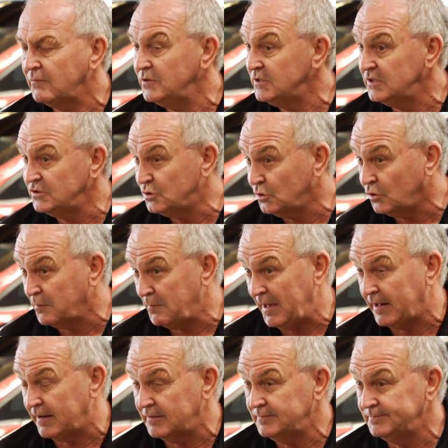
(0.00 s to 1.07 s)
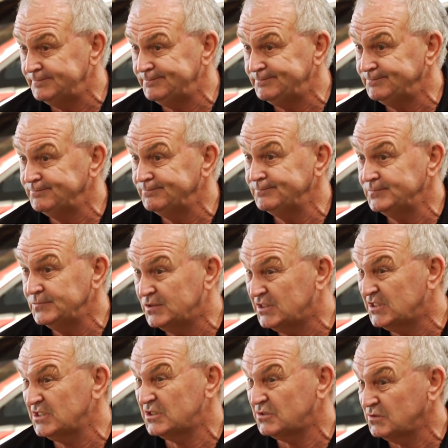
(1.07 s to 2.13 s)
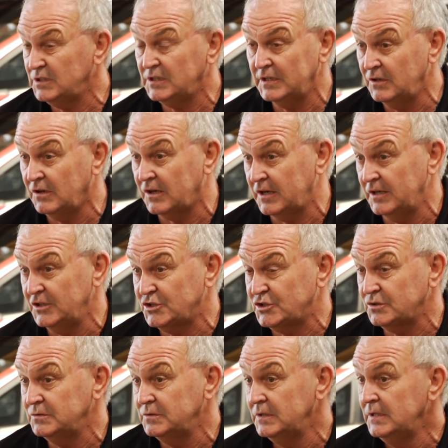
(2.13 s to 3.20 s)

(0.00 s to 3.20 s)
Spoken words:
We didn't talk about it because it's really not an issue